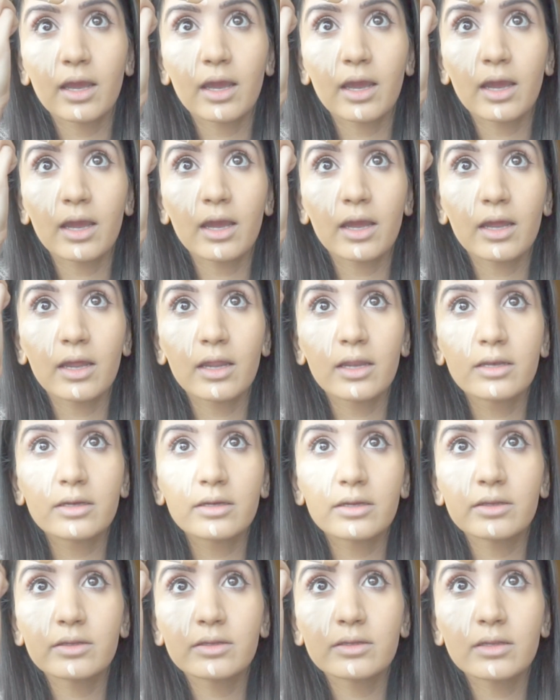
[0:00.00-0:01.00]

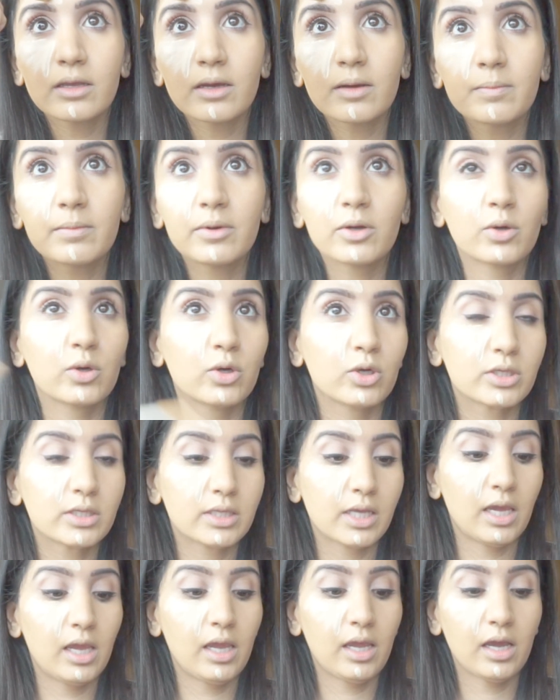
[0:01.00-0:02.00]
and some across
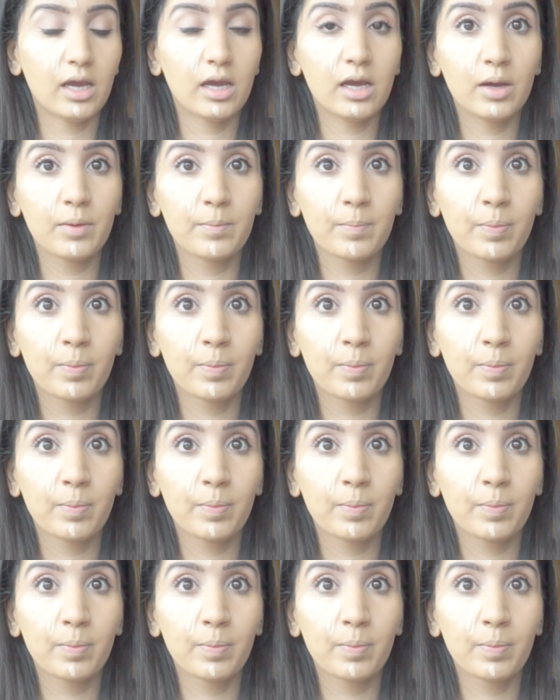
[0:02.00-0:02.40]
here,